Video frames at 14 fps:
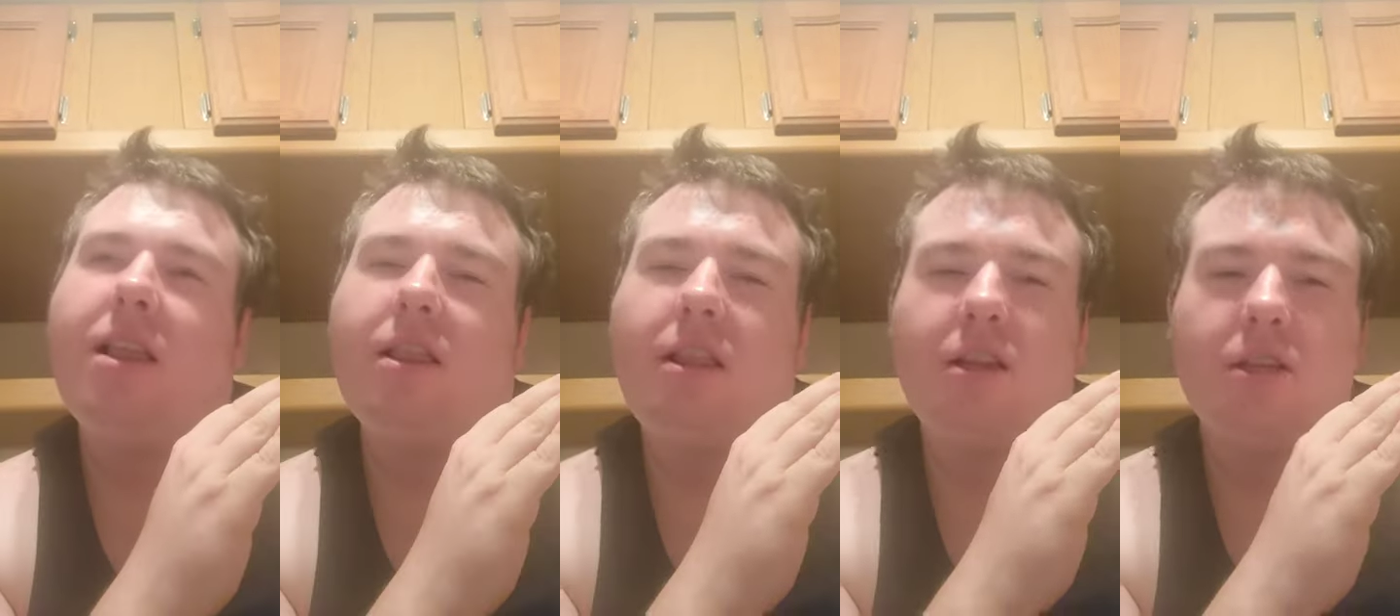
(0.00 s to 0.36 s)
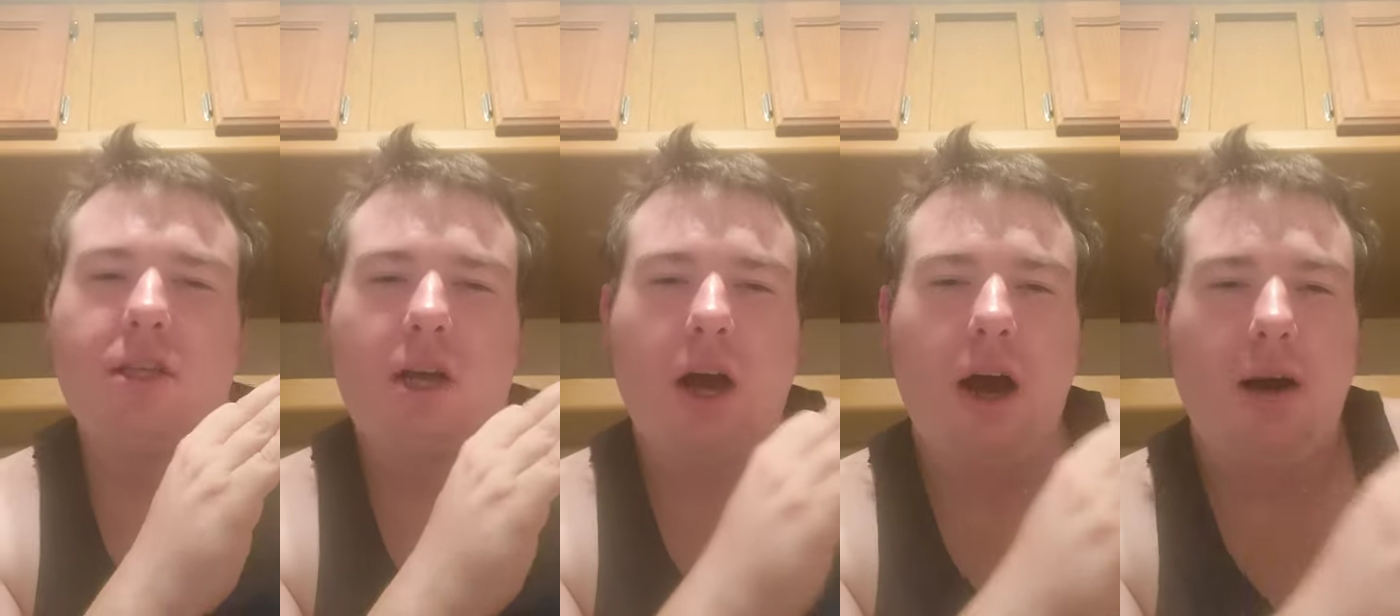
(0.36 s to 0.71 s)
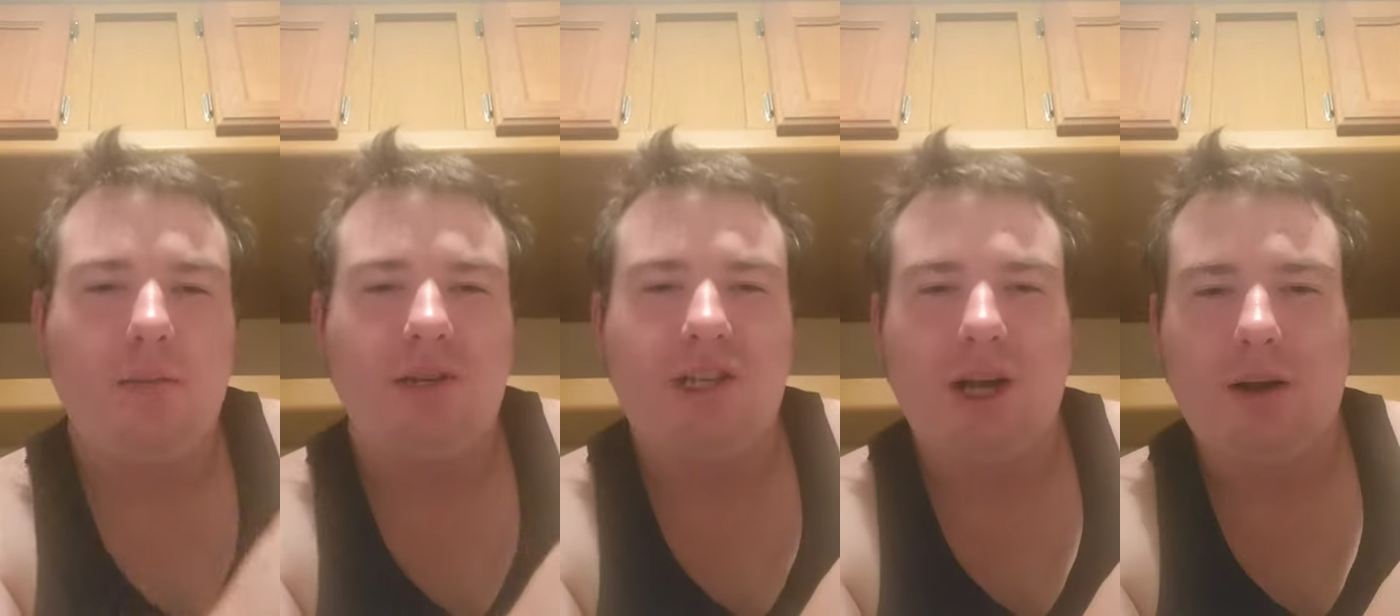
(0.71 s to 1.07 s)
these
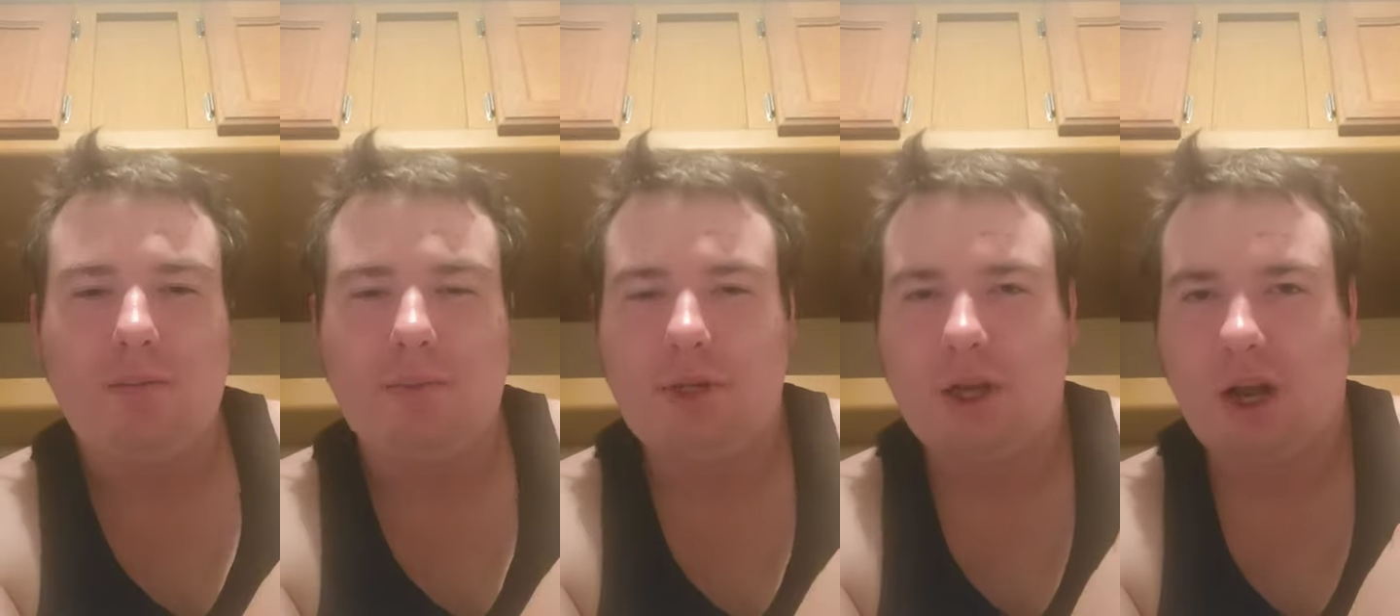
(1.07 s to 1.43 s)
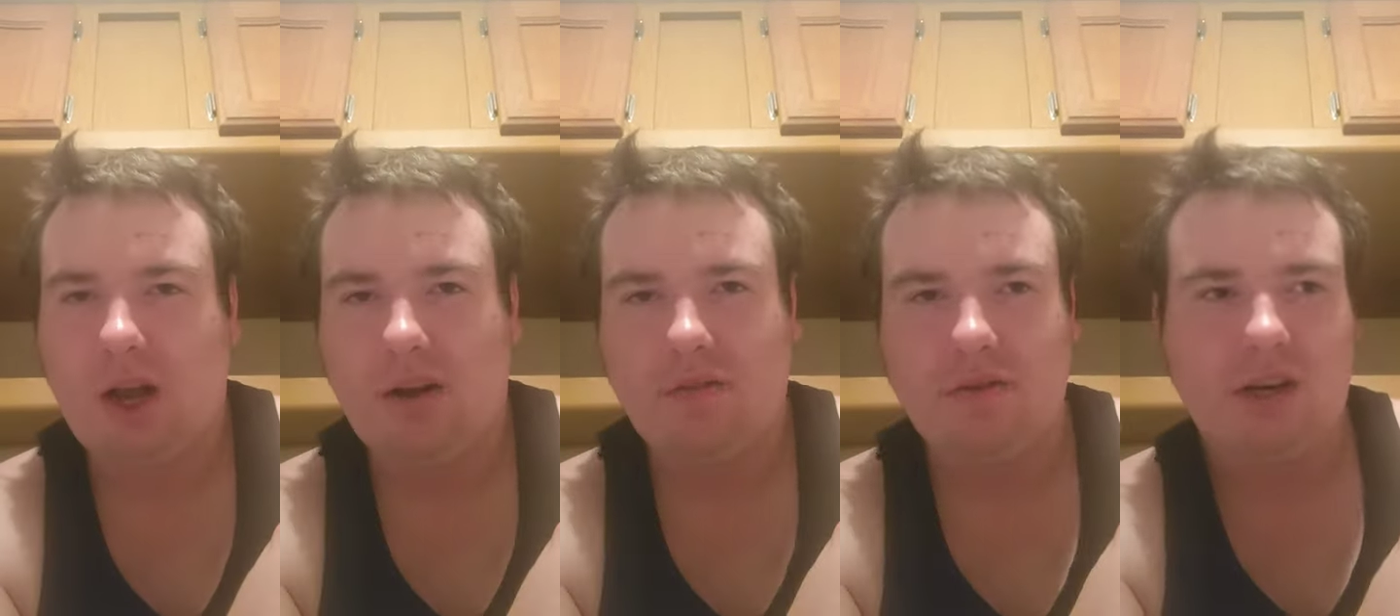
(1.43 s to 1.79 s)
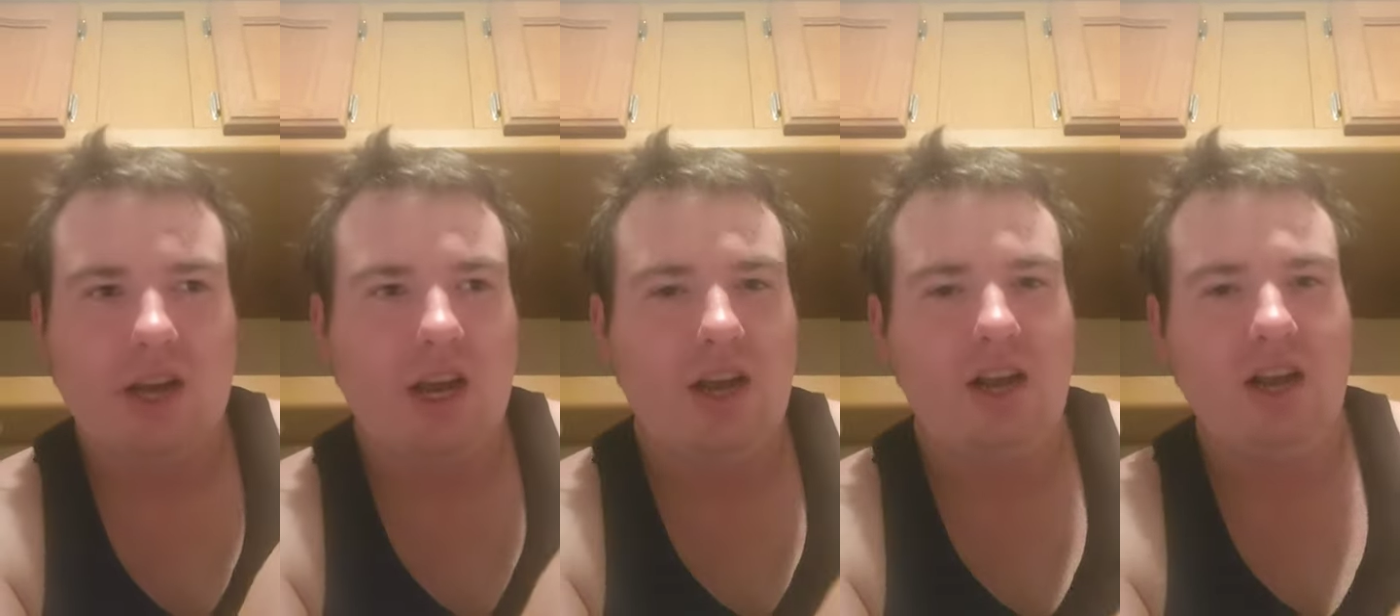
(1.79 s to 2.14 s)
cum dumps off,
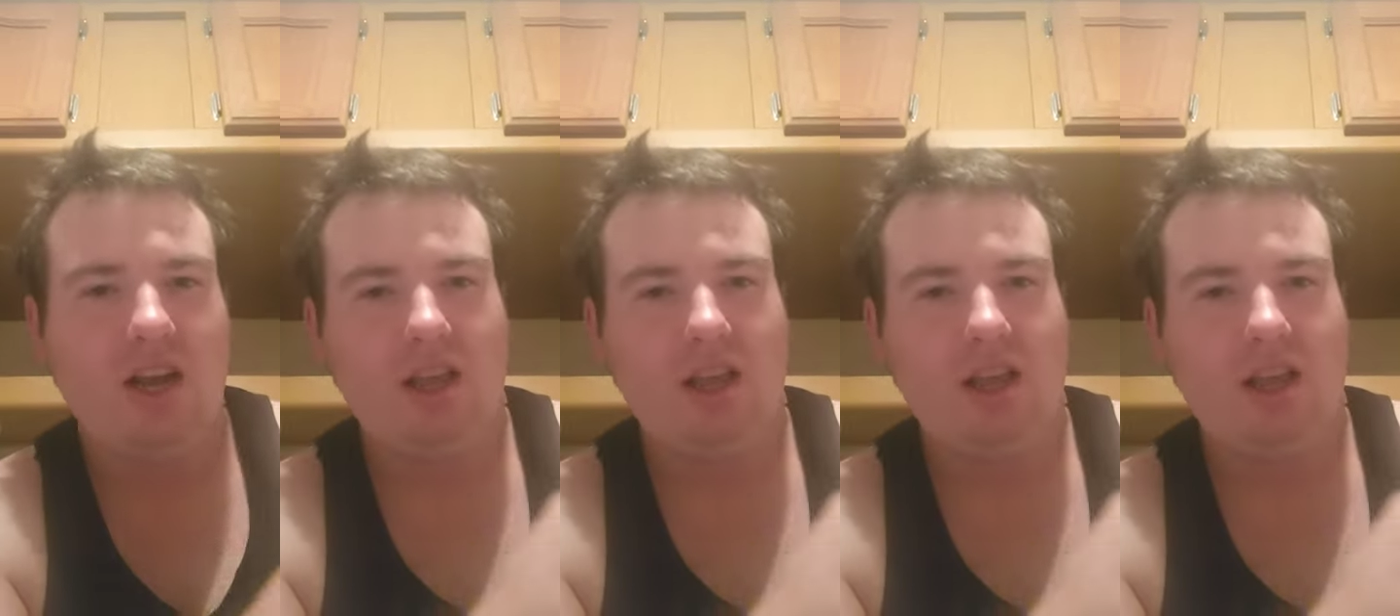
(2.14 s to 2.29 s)
okay?